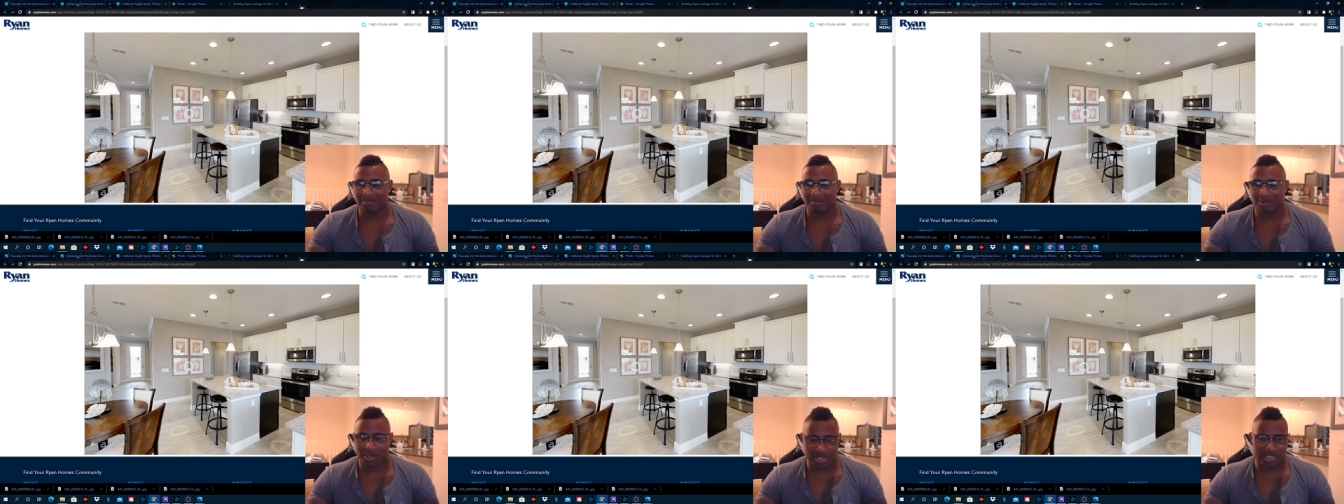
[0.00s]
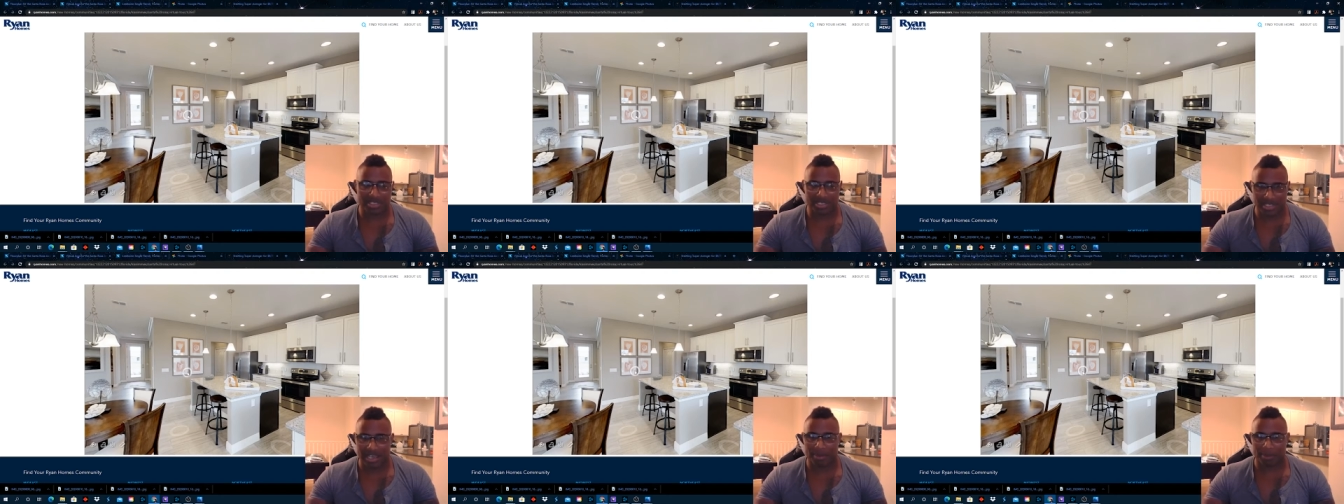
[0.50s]
which is the
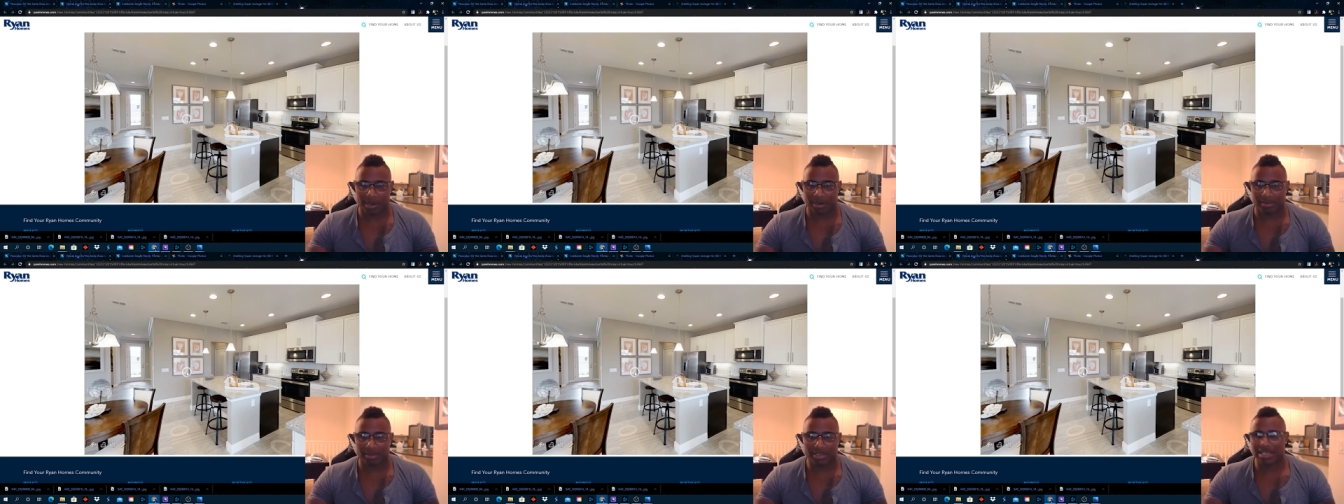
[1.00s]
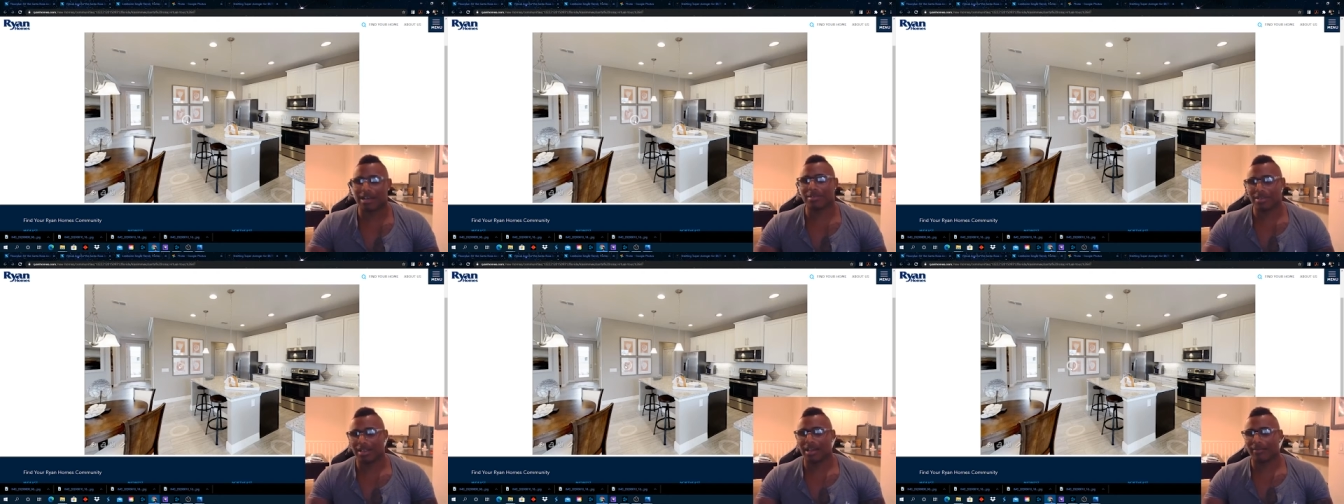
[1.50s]
sad part because that was
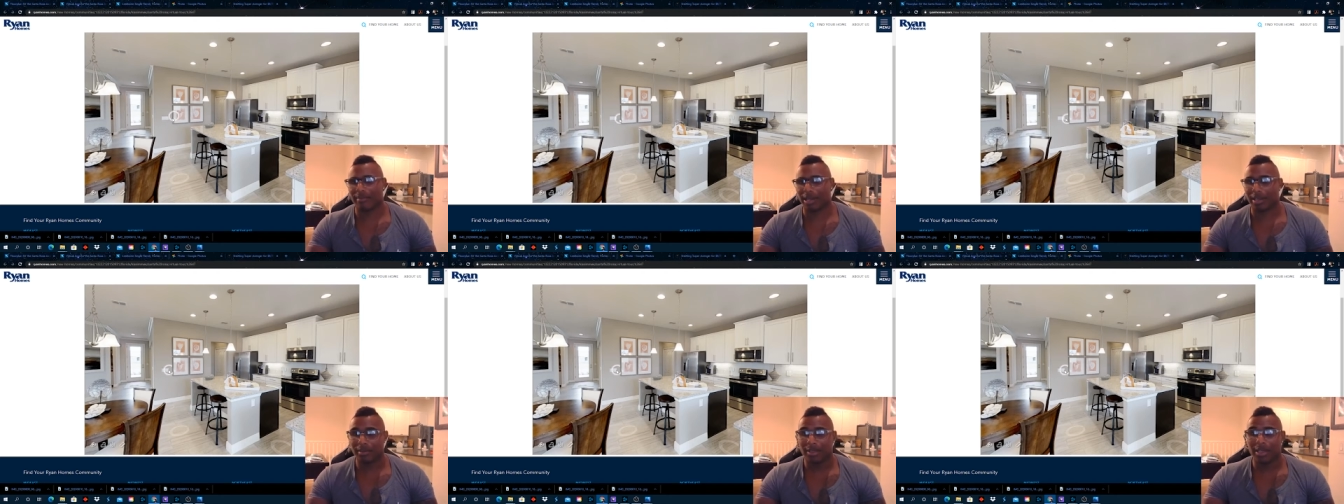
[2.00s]
a lot of money.